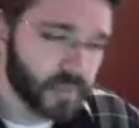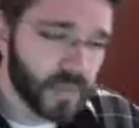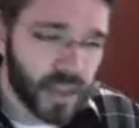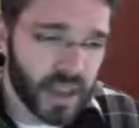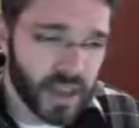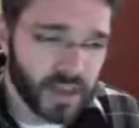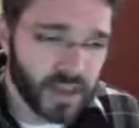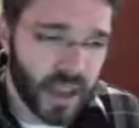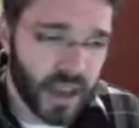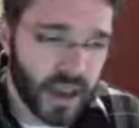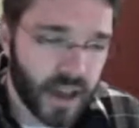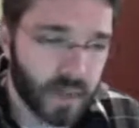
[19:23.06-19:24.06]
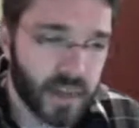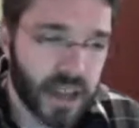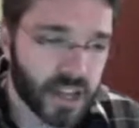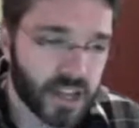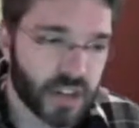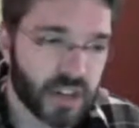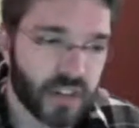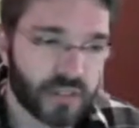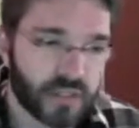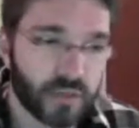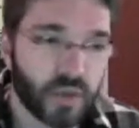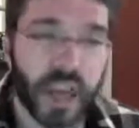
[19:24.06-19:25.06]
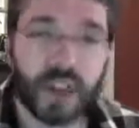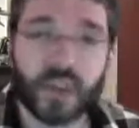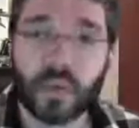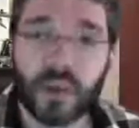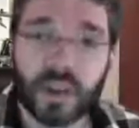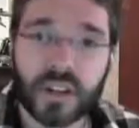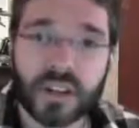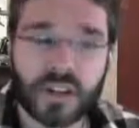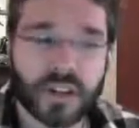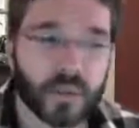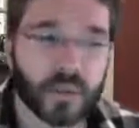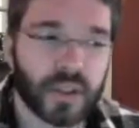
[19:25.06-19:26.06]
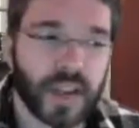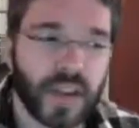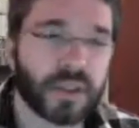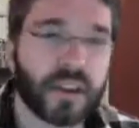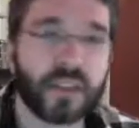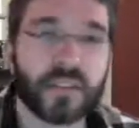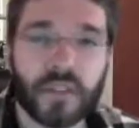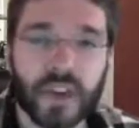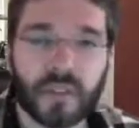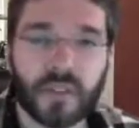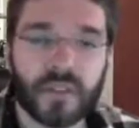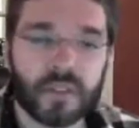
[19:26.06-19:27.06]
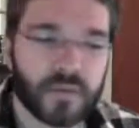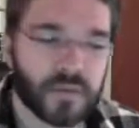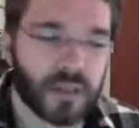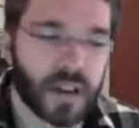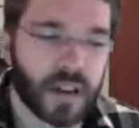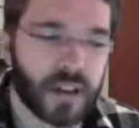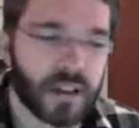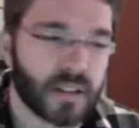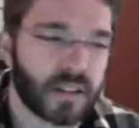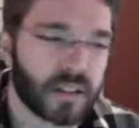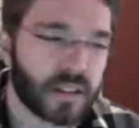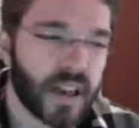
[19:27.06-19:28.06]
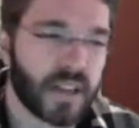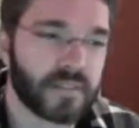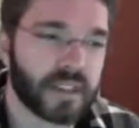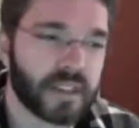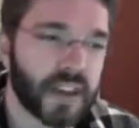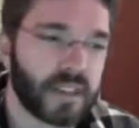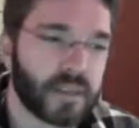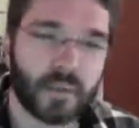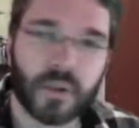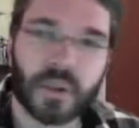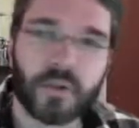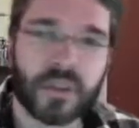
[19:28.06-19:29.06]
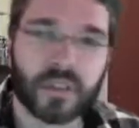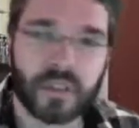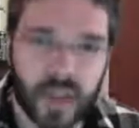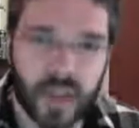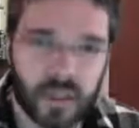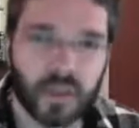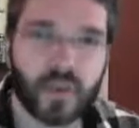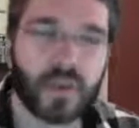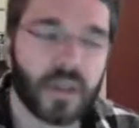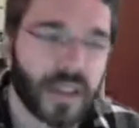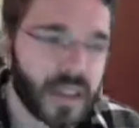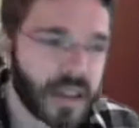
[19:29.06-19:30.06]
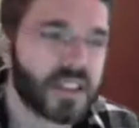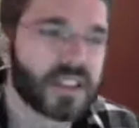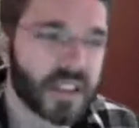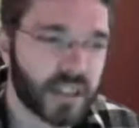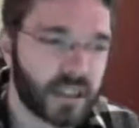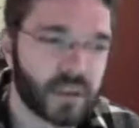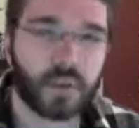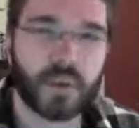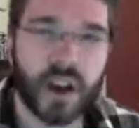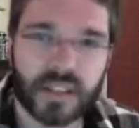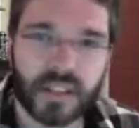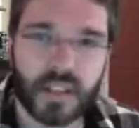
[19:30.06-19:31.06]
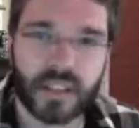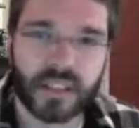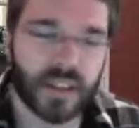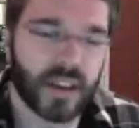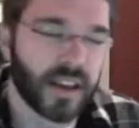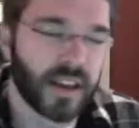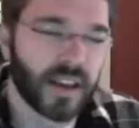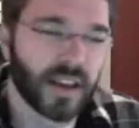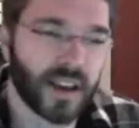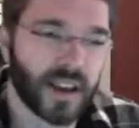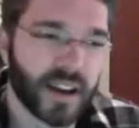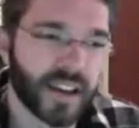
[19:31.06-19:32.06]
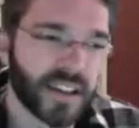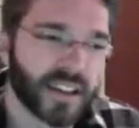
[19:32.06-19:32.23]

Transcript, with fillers: it's a combination of brand new works that are relating around the theme of uh, life, death, rebirth, that whole cyclical process, uh,